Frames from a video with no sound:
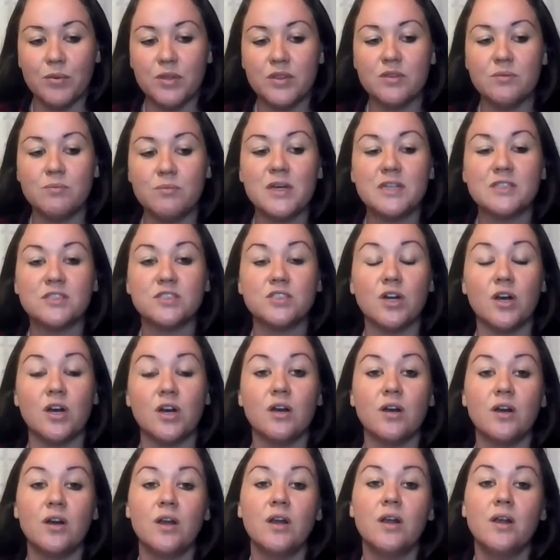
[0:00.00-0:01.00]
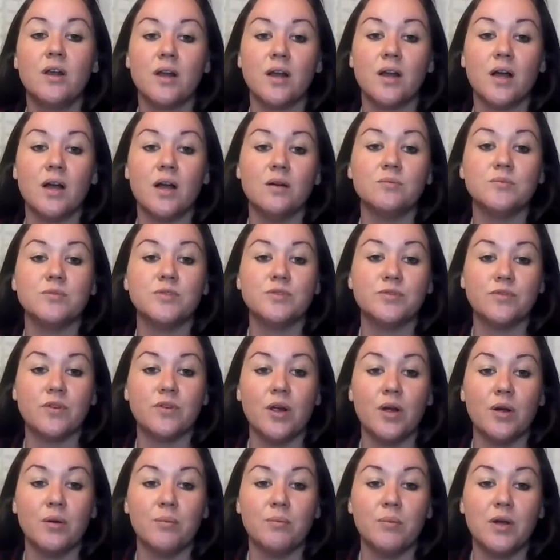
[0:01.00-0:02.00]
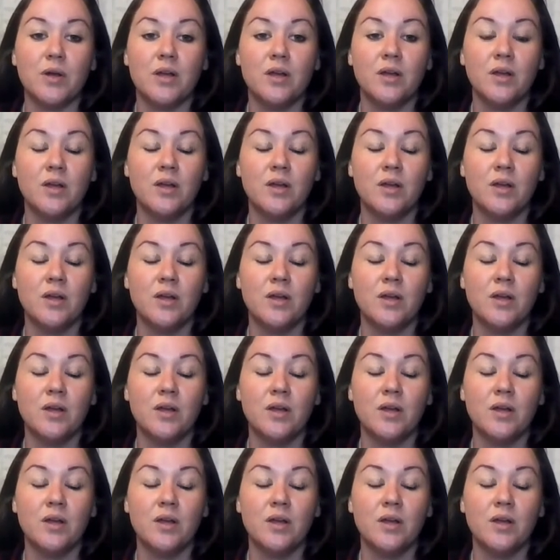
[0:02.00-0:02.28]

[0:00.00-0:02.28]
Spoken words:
but the best art comes from